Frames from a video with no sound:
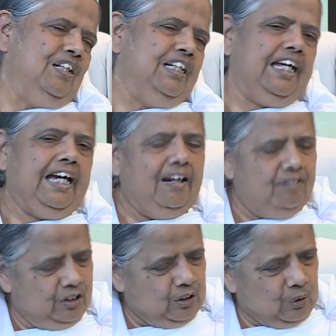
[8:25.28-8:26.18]
They
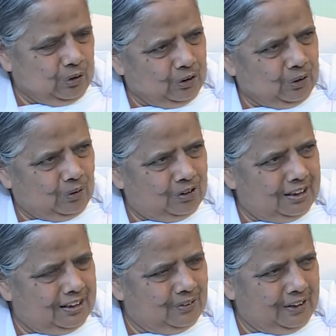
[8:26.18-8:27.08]
have to go to
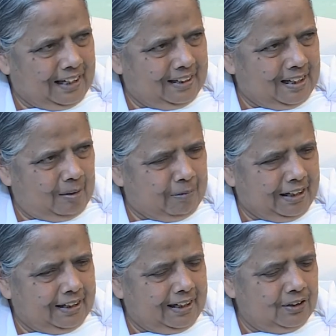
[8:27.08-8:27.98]
doctor to get their
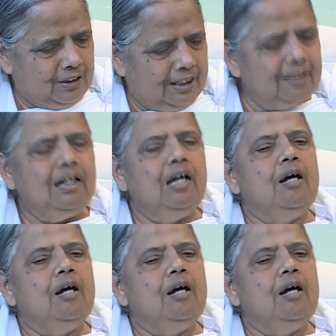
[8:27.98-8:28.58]
medication,